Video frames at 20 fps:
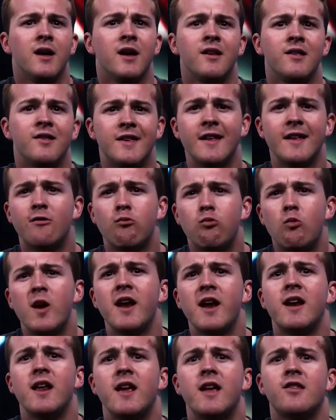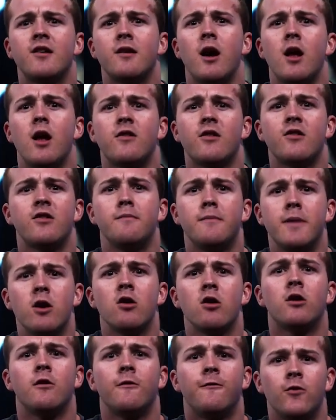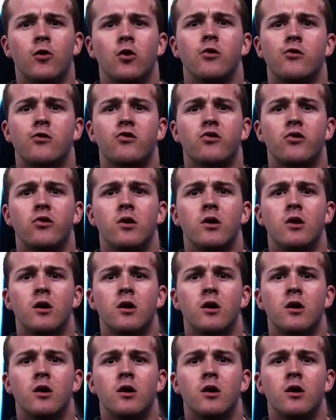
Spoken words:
Since when does America first